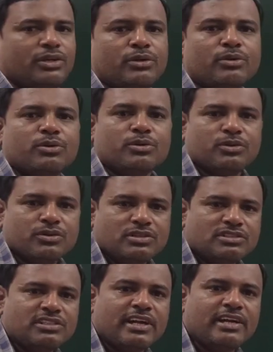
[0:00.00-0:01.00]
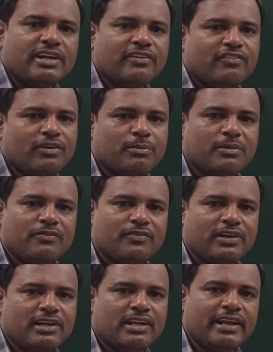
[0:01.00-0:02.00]
You know, standard form of
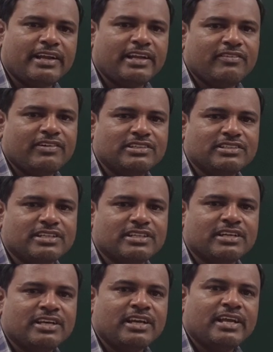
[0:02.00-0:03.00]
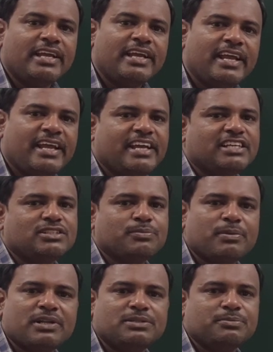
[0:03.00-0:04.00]
a line equation ax
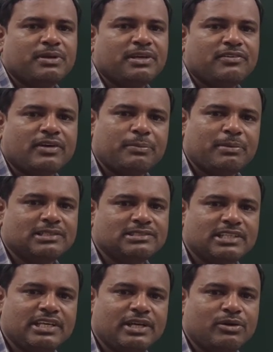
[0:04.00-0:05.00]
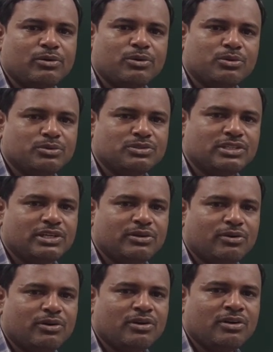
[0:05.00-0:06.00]
plus by plus c equal to
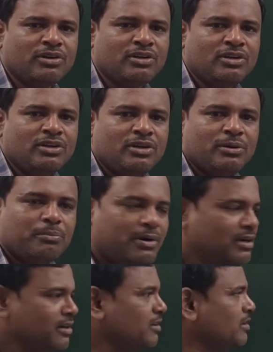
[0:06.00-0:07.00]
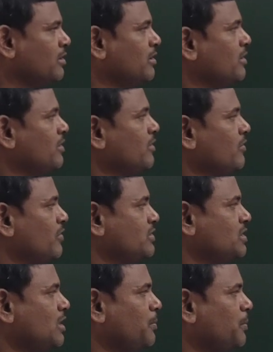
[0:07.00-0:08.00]
0, but
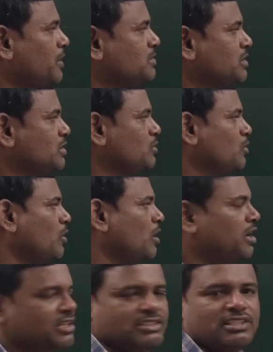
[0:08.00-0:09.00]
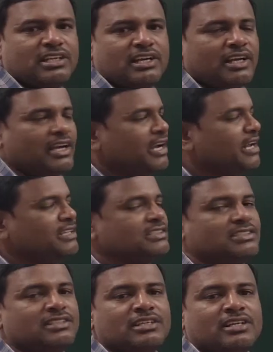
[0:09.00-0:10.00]
which are passing through origin.
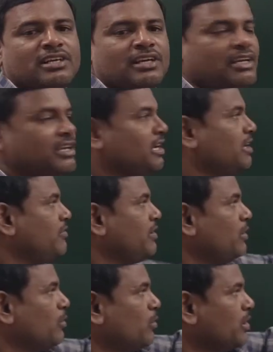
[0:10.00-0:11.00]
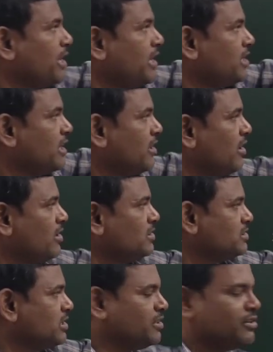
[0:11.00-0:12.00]
Hence here we don't get the
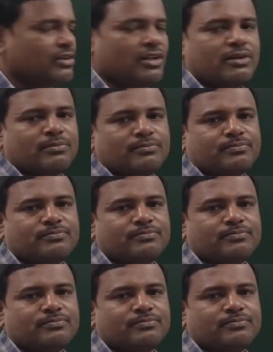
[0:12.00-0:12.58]
constant term.